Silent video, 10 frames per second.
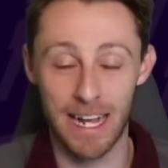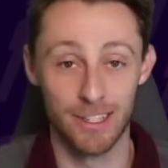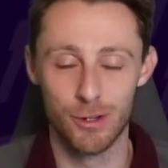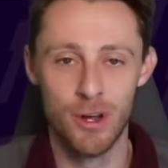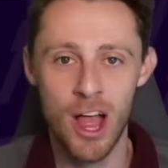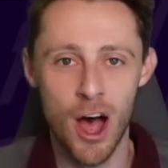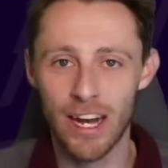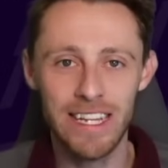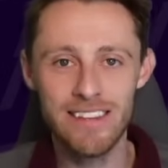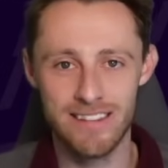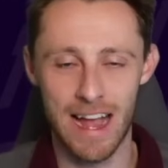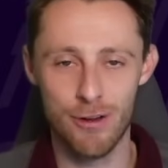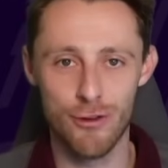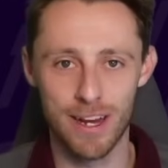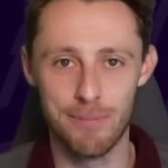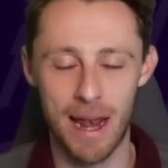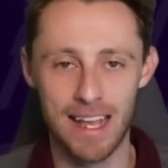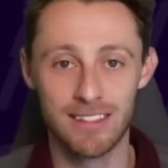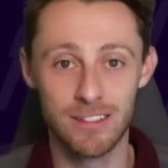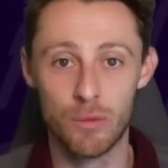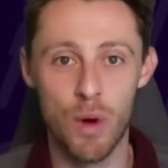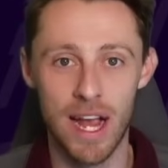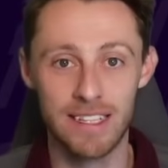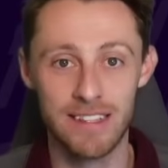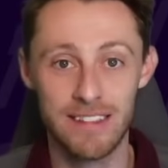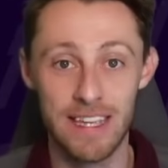So I need to downgrade a player somewhere in the team.